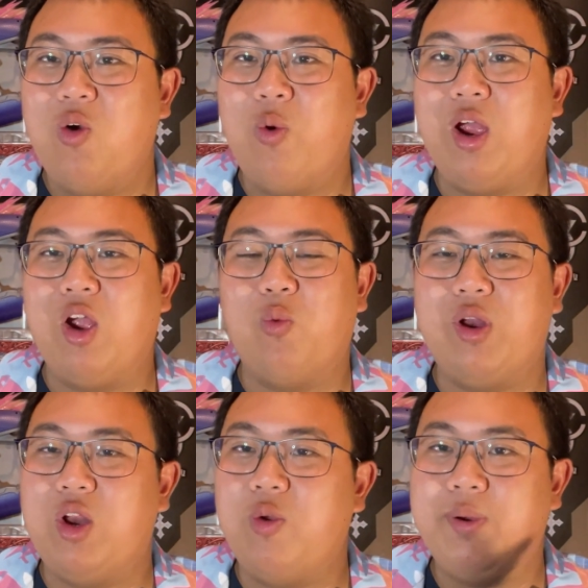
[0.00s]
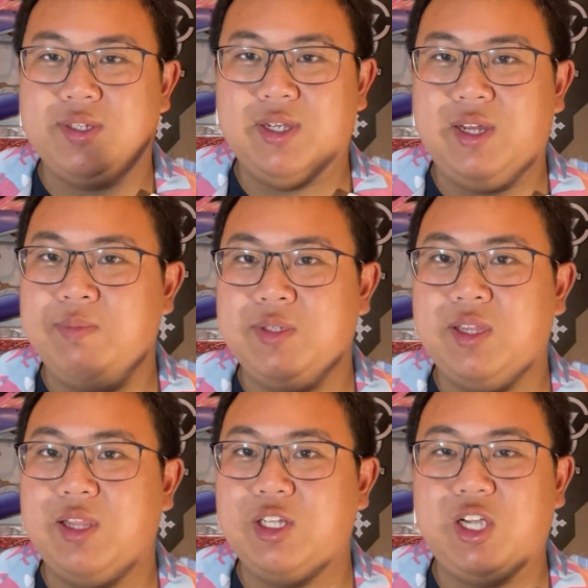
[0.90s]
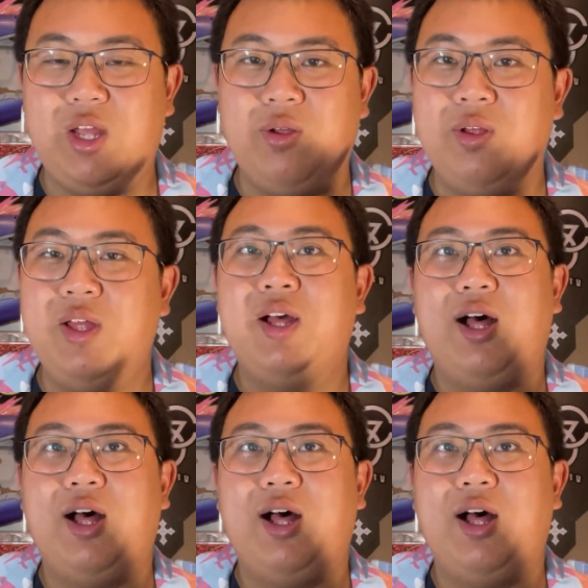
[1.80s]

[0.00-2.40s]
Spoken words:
where when a new person comes into the channel,